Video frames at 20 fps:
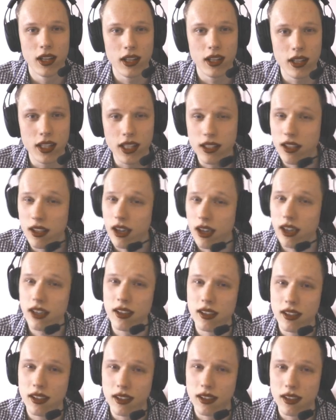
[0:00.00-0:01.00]
E9
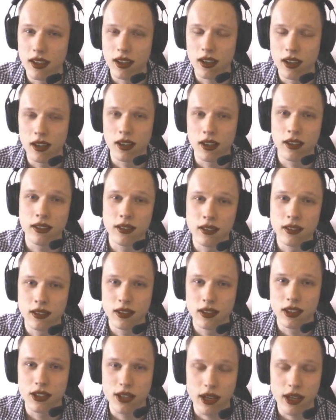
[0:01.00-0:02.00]
on
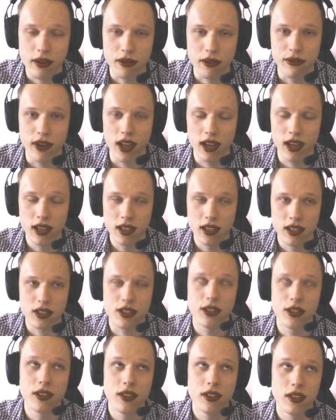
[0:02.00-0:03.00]
Sacred Valley is
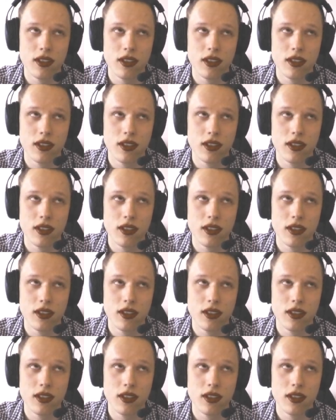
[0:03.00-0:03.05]
good.